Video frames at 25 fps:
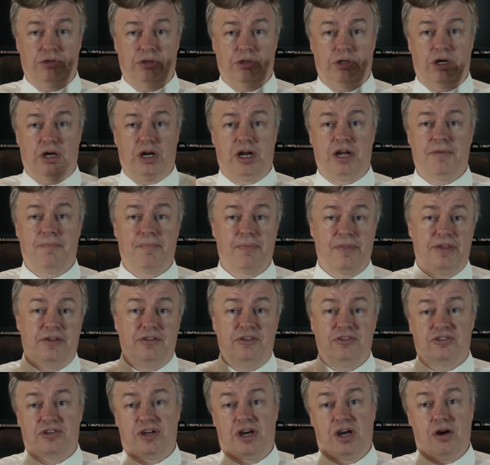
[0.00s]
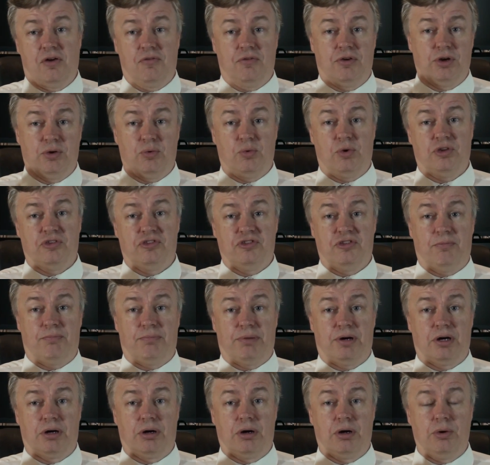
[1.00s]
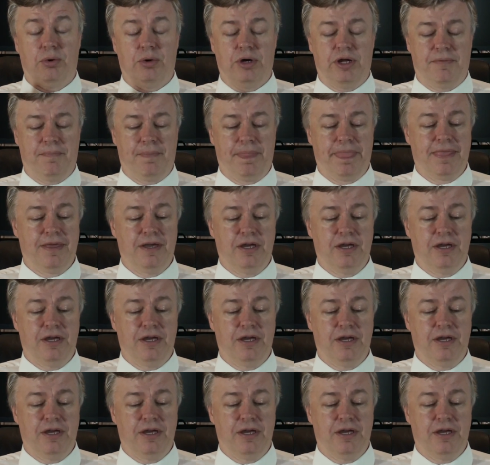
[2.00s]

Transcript: all right? This guy over here wants to borrow it.